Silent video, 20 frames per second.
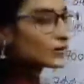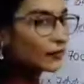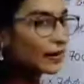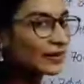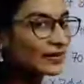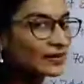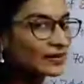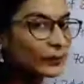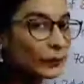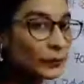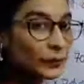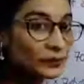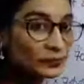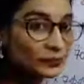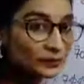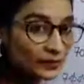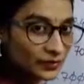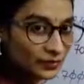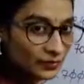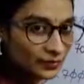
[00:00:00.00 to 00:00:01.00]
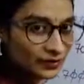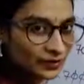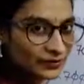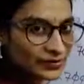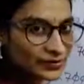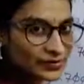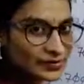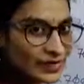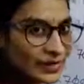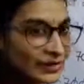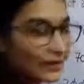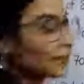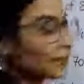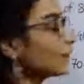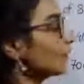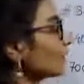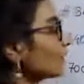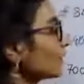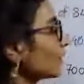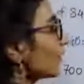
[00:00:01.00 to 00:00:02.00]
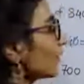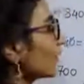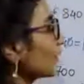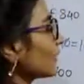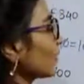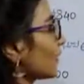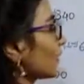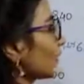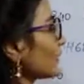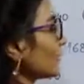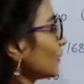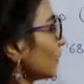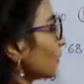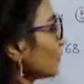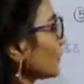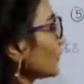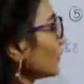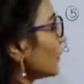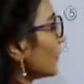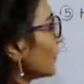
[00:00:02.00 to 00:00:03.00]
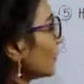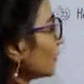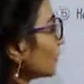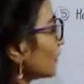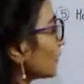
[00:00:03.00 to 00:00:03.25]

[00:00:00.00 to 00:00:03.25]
divided on the other side, then that time it will be